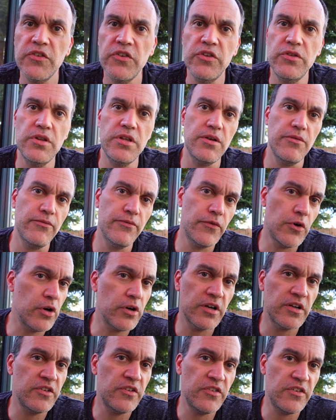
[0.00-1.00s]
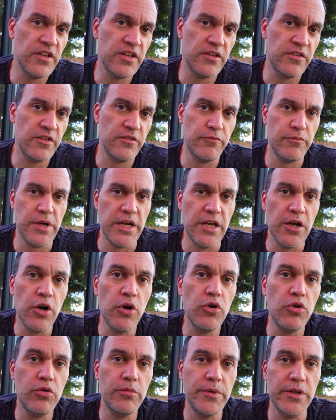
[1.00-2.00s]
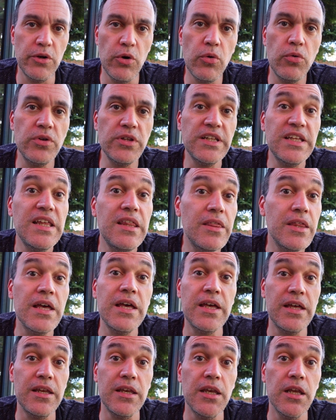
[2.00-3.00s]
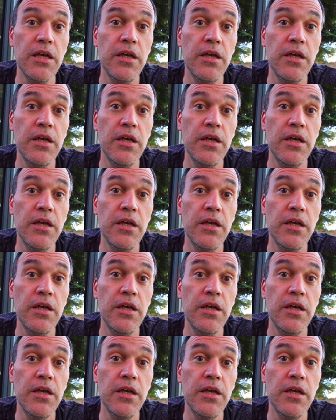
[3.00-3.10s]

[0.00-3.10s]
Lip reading: to the far extent of my home, and only then,